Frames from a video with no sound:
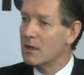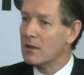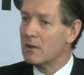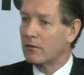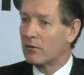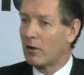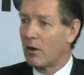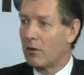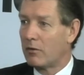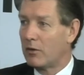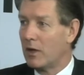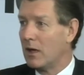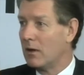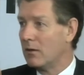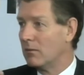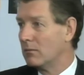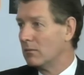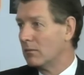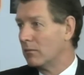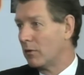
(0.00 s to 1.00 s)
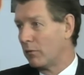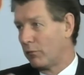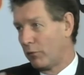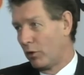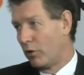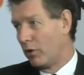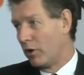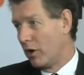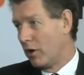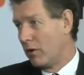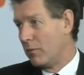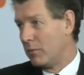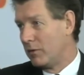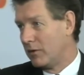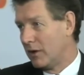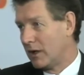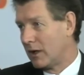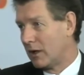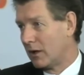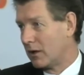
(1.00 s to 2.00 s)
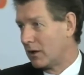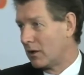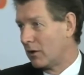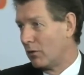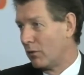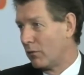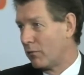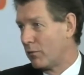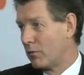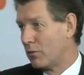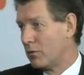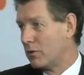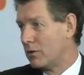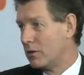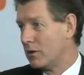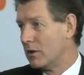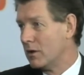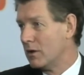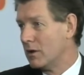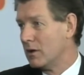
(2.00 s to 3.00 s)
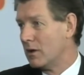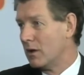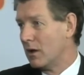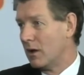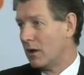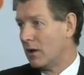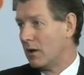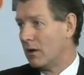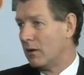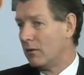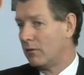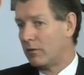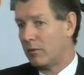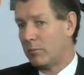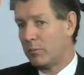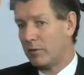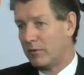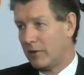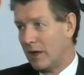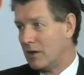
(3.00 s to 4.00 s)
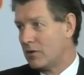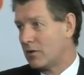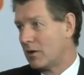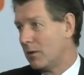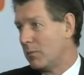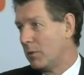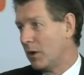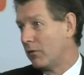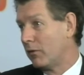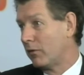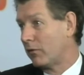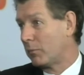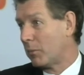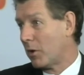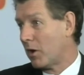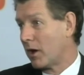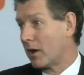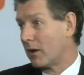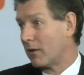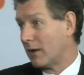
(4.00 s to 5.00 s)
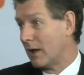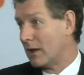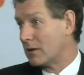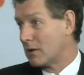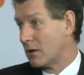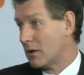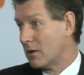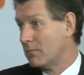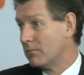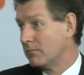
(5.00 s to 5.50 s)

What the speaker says: So I think the Fleurieu in particular can look forward to potentially a bit of a spike at that time.